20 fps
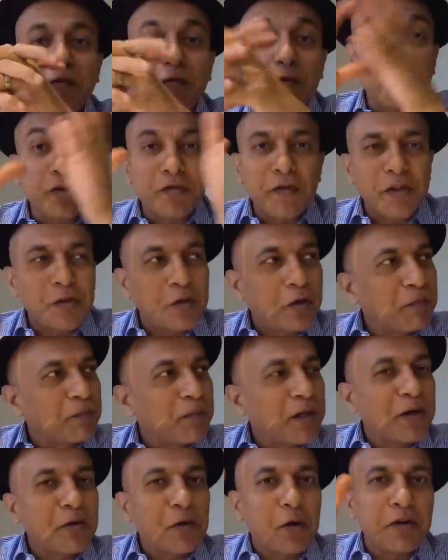Of course, we are joined
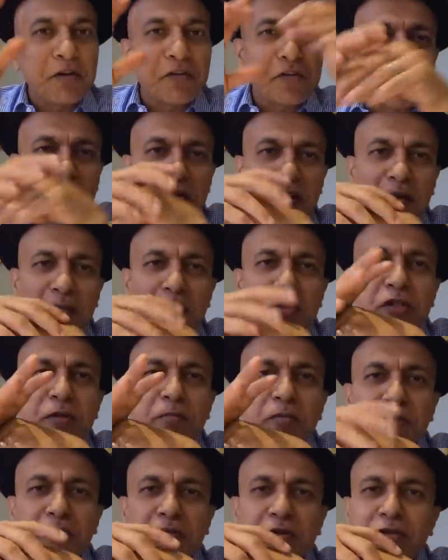by our daughter Sunaina, but she
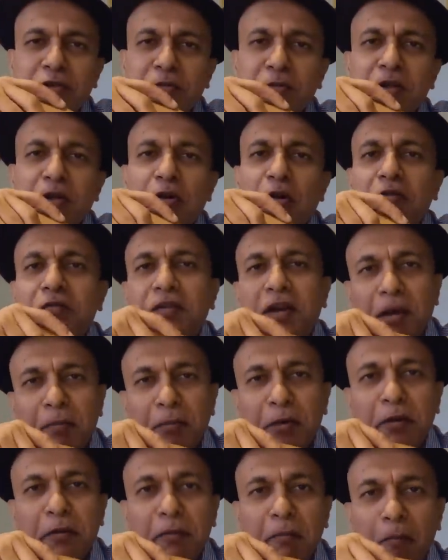prefers to be off
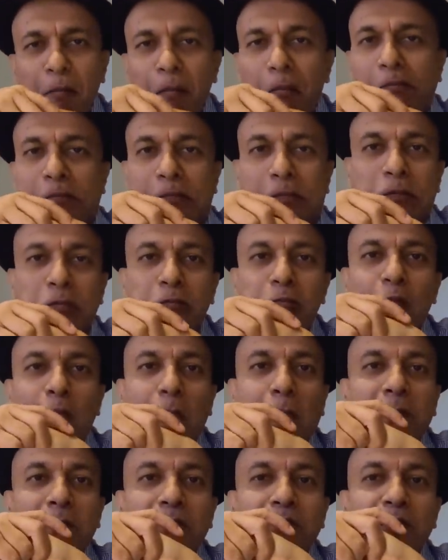camera.
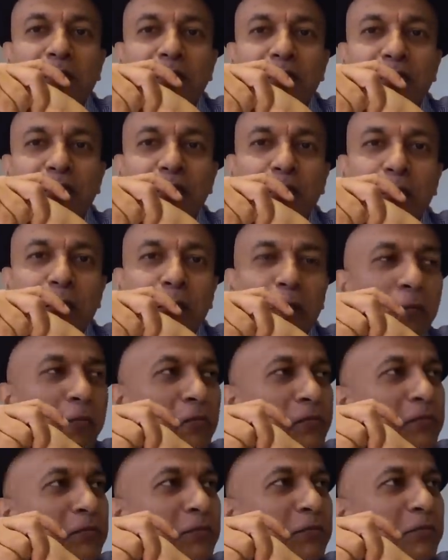So,
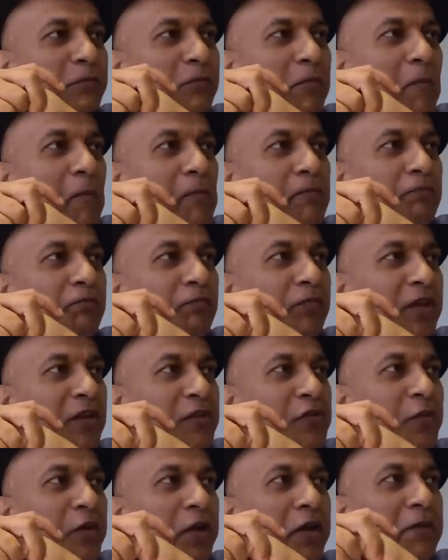
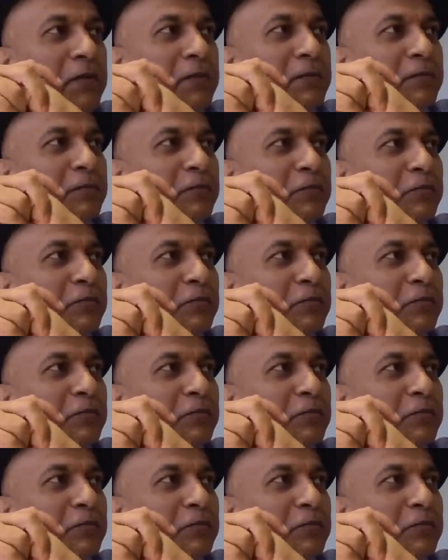yes, Sunaina?